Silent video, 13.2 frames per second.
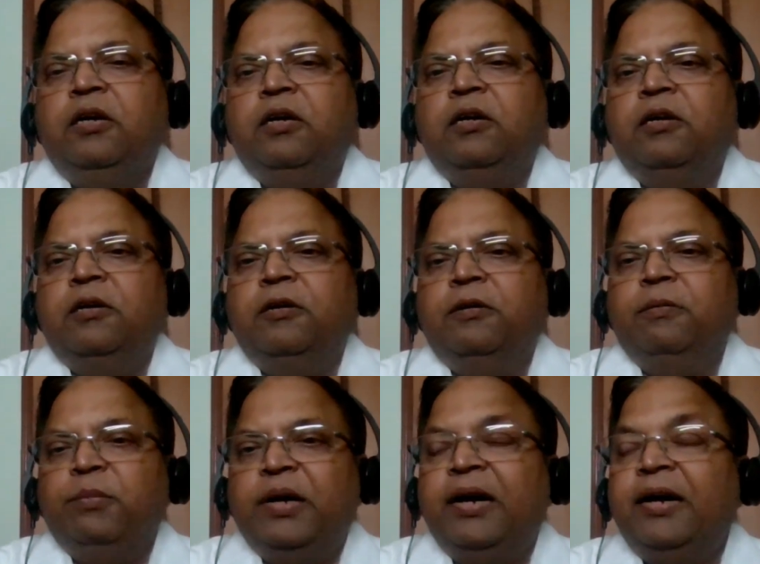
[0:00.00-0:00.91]

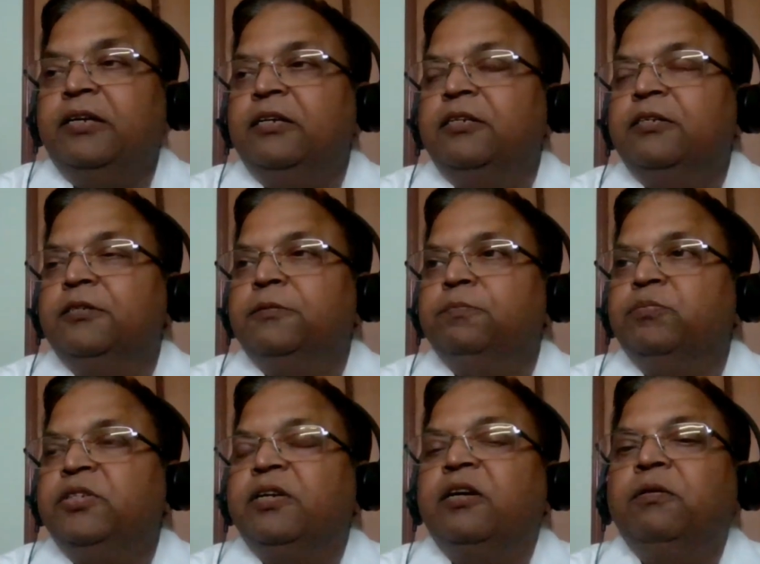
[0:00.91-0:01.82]
and
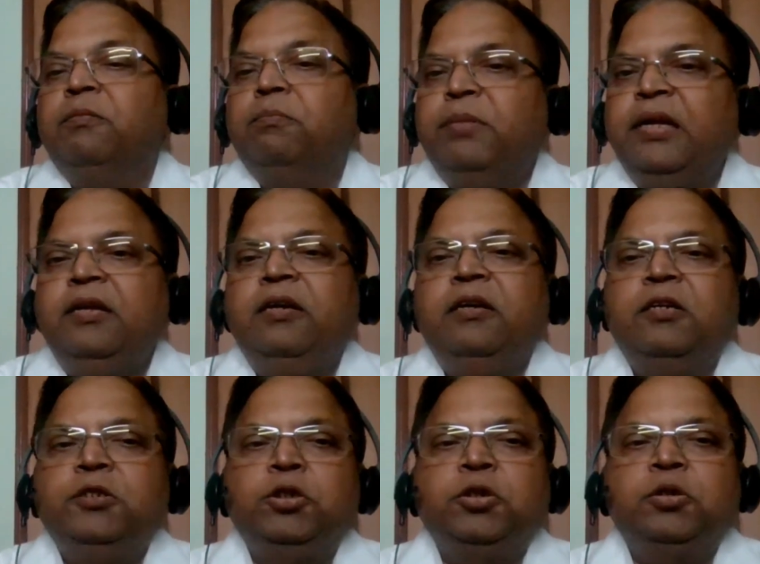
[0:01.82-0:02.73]
there are many
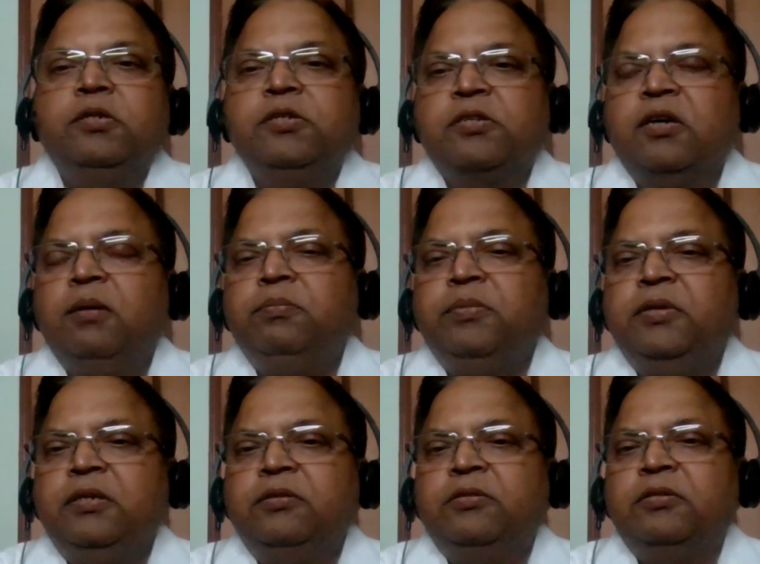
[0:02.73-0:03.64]
insurance
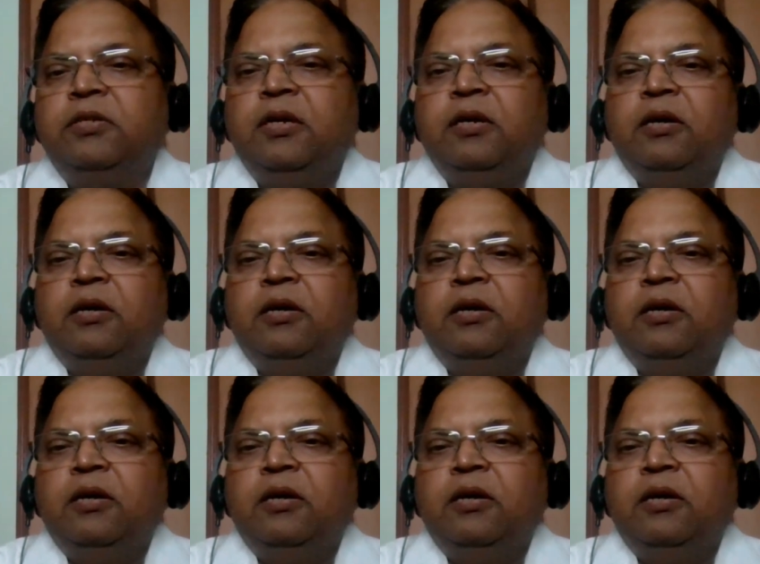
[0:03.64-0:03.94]
companies